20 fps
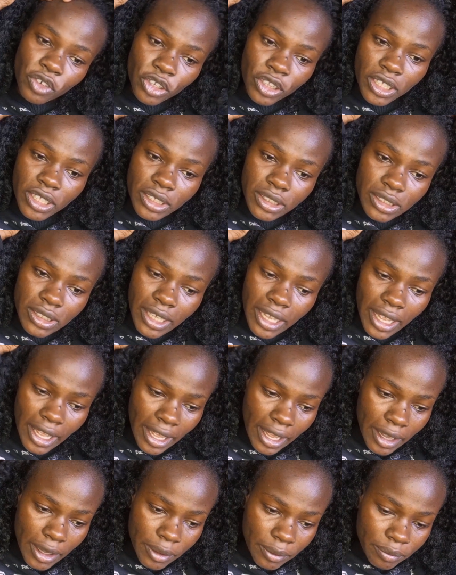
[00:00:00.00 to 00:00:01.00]
for this
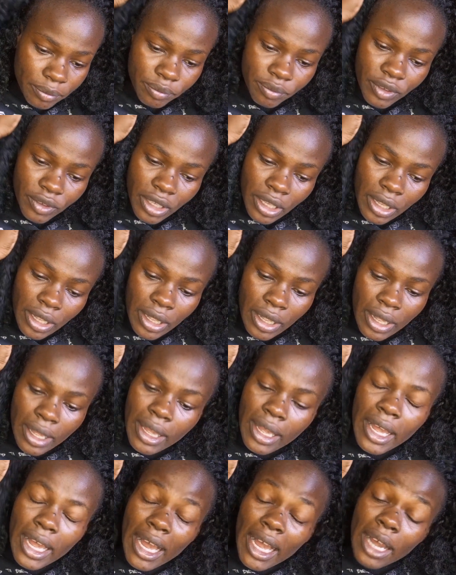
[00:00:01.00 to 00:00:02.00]
hair,
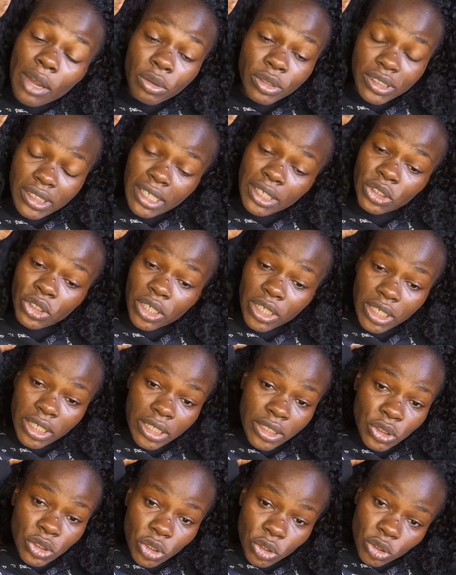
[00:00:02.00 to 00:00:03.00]
I was
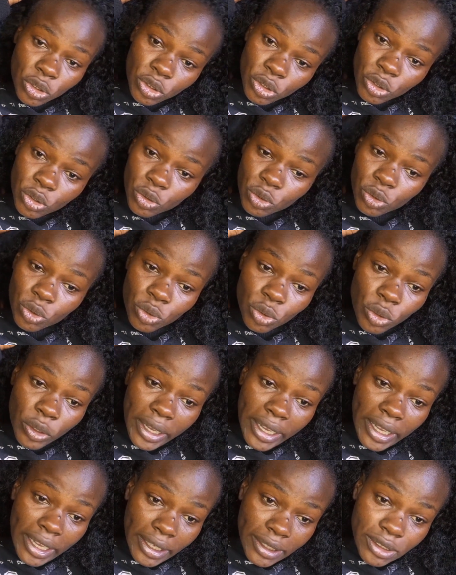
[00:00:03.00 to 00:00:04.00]
actually told to
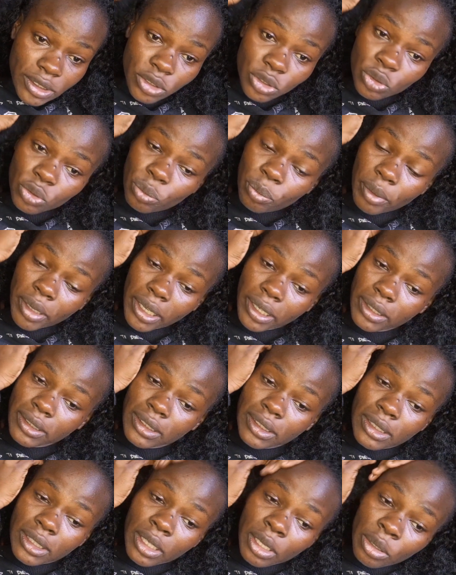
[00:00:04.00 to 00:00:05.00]
get 2
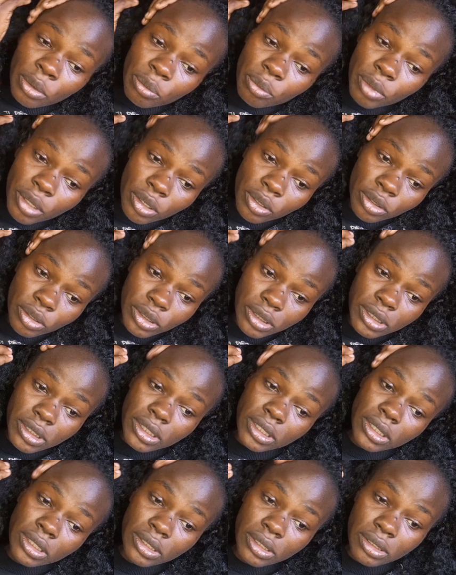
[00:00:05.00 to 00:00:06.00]
packs
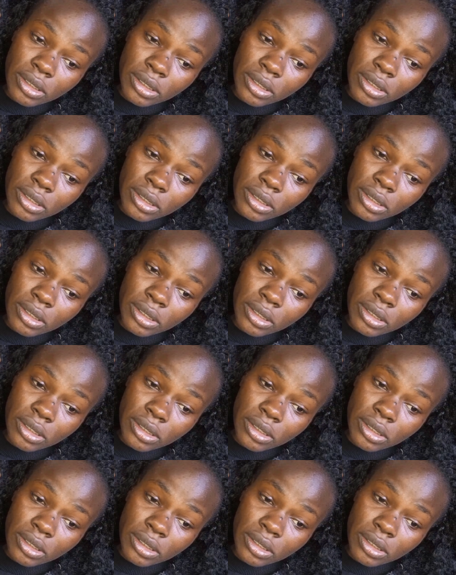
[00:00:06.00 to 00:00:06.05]
because